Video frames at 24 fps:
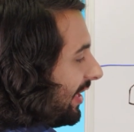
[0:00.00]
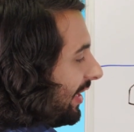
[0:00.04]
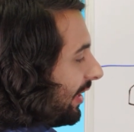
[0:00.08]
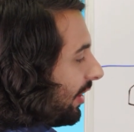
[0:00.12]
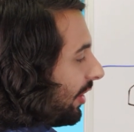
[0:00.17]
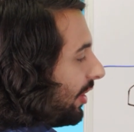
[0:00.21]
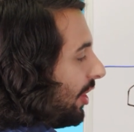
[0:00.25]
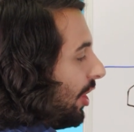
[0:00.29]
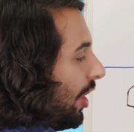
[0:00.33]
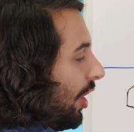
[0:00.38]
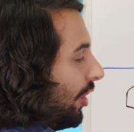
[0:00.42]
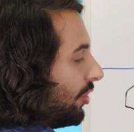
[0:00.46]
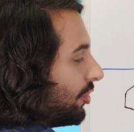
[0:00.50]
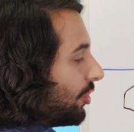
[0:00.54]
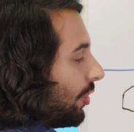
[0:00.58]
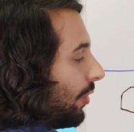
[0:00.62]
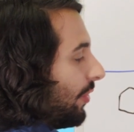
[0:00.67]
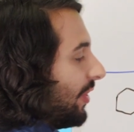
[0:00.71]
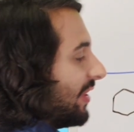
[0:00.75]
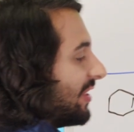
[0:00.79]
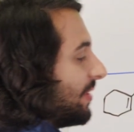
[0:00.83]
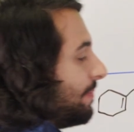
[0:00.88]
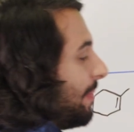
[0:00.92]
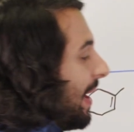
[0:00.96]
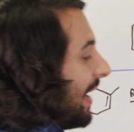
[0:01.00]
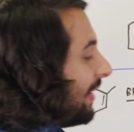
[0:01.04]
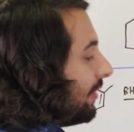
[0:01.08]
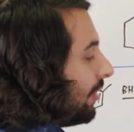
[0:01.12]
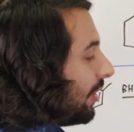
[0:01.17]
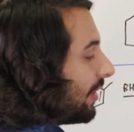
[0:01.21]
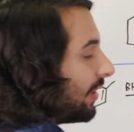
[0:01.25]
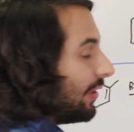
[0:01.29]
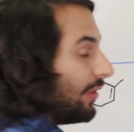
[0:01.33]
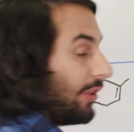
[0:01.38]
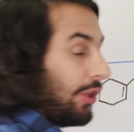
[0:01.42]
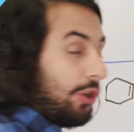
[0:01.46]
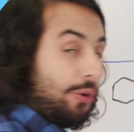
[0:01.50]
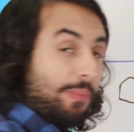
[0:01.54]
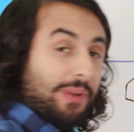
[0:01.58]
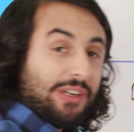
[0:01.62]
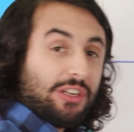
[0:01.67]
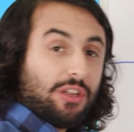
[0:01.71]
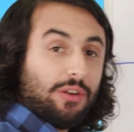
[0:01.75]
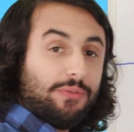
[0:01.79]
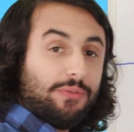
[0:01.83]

here. So this may look a little bit